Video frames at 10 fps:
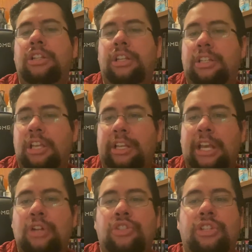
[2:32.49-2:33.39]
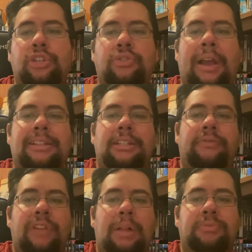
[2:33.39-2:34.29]
the characters that you're trying to
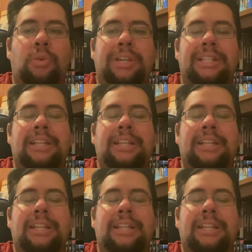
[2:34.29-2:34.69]
develop don't get